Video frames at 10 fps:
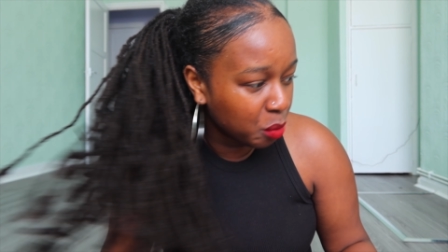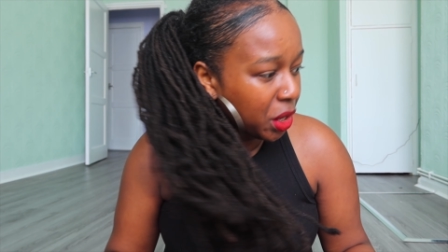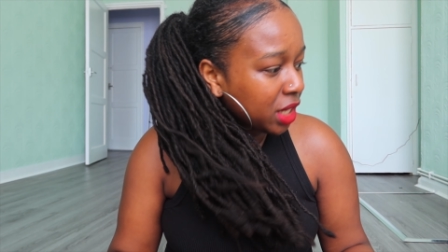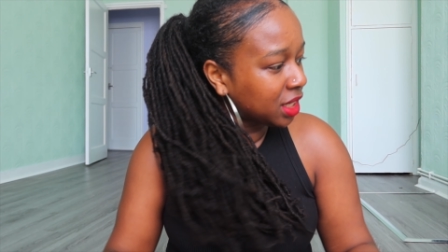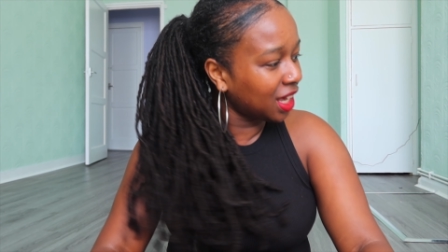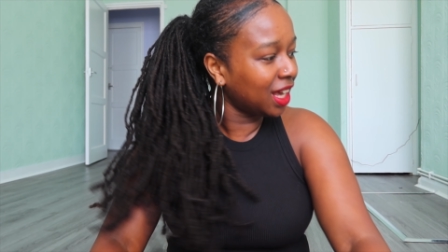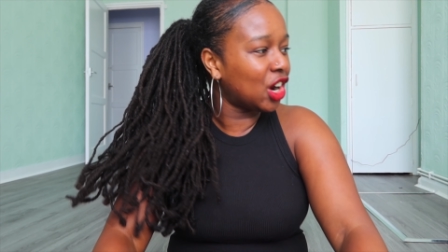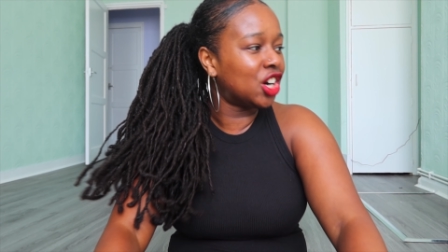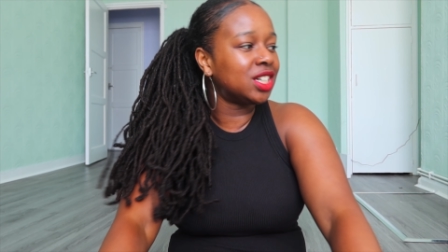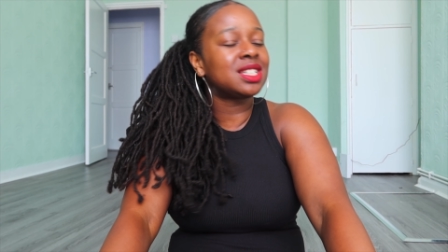But
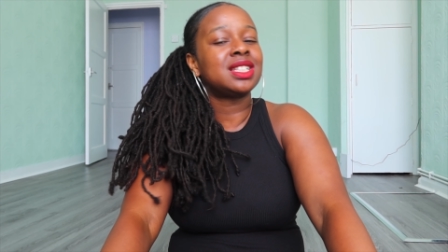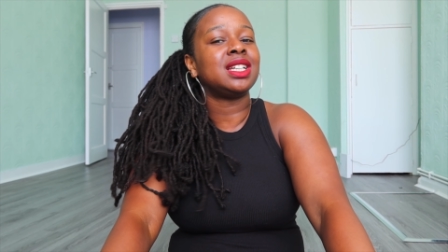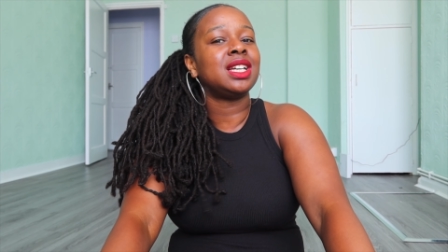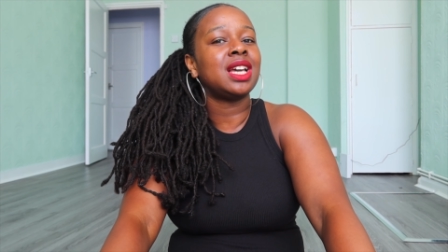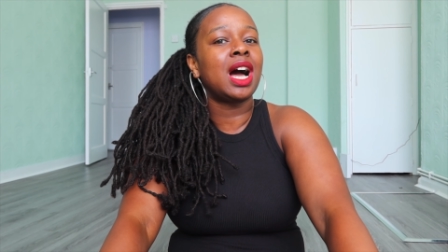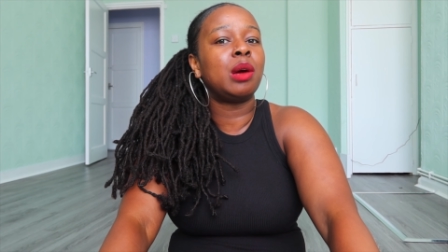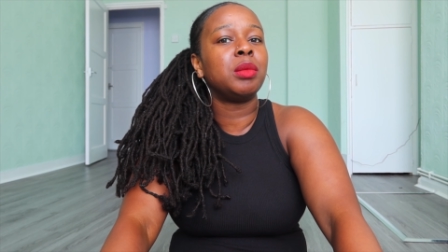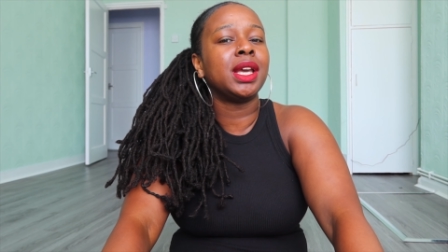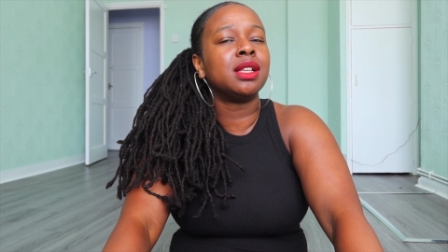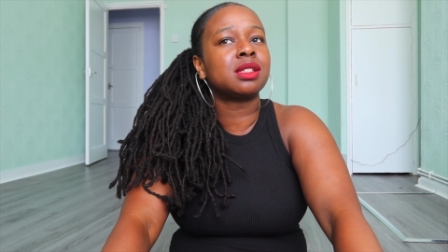yeah, honestly,
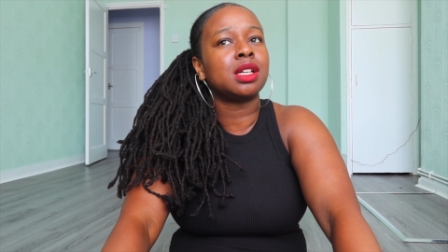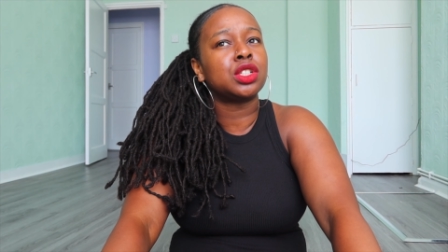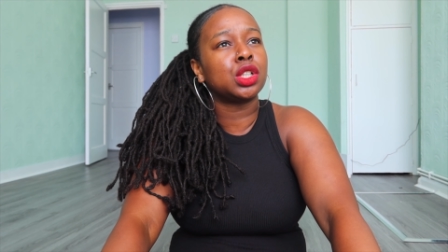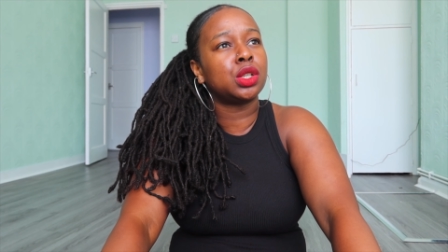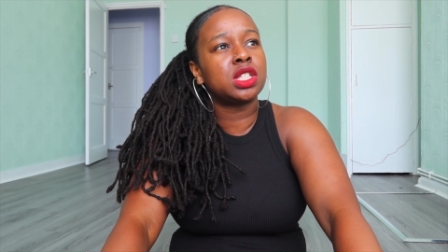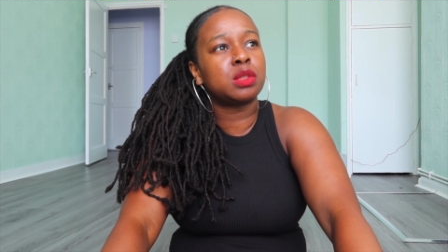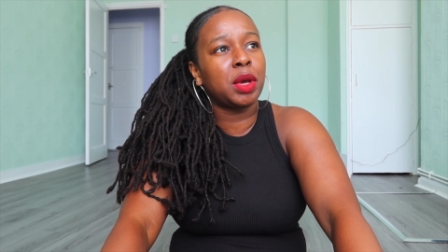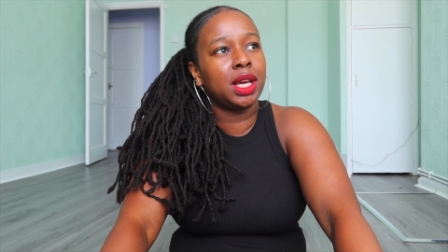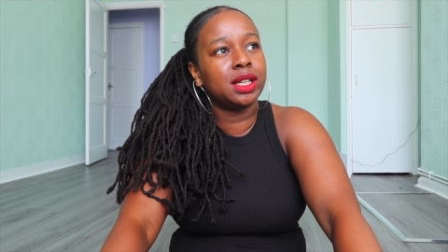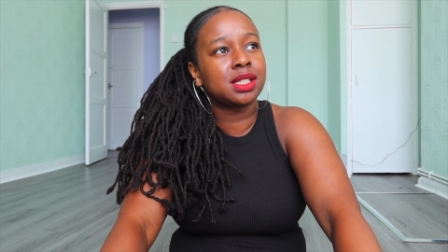I'm in such a good
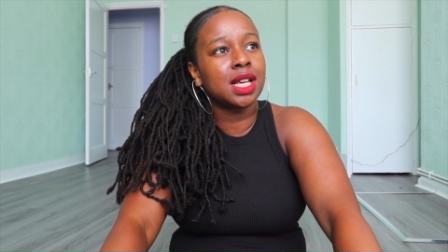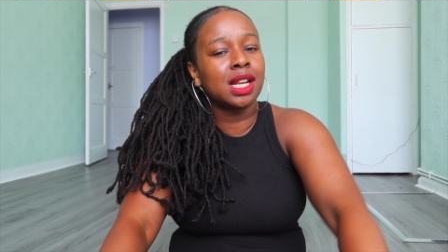space,